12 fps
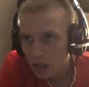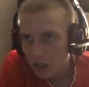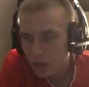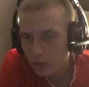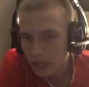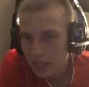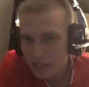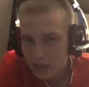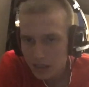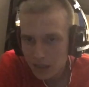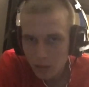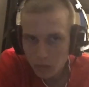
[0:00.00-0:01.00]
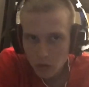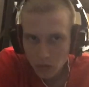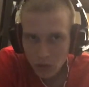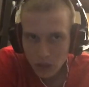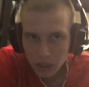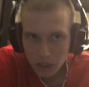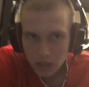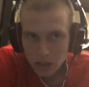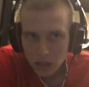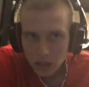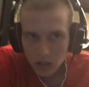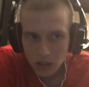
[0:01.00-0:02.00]
The Rays, number one,
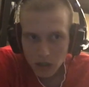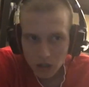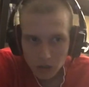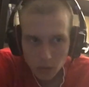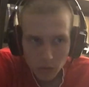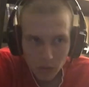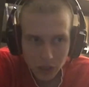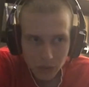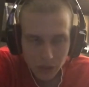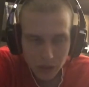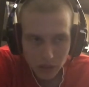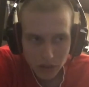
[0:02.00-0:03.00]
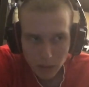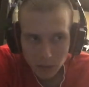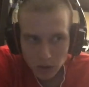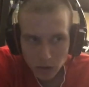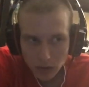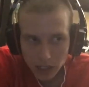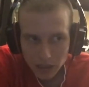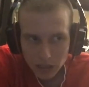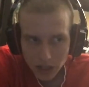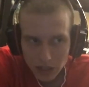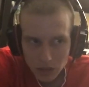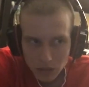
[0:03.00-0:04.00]
were a much better team than the Red
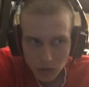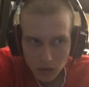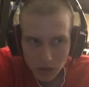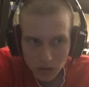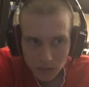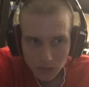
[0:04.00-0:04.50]
Sox were